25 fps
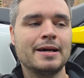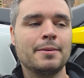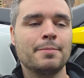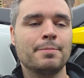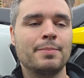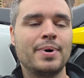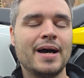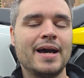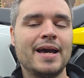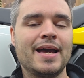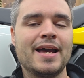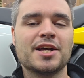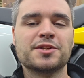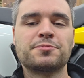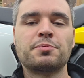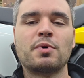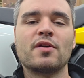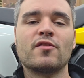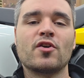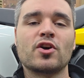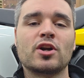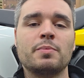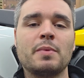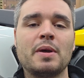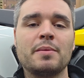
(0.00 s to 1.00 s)
but as part
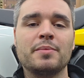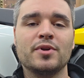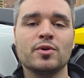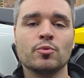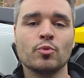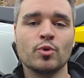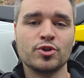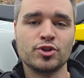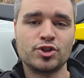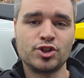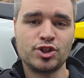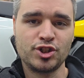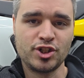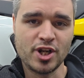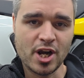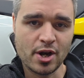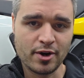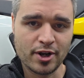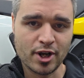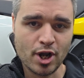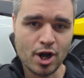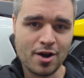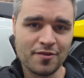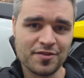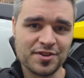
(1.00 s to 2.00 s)
of our commitment with
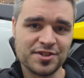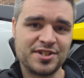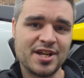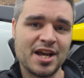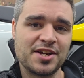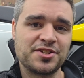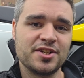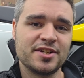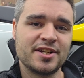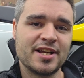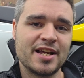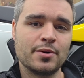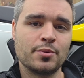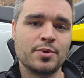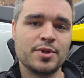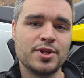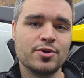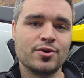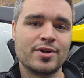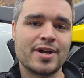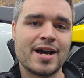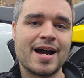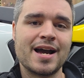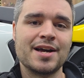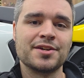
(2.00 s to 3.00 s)
sharing all this testing data with
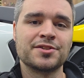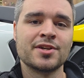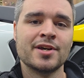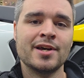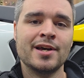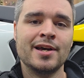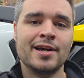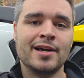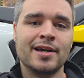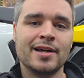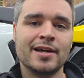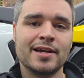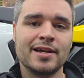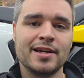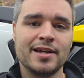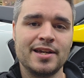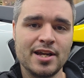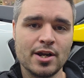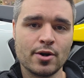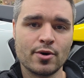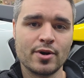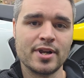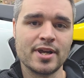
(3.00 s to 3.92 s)
you guys, here it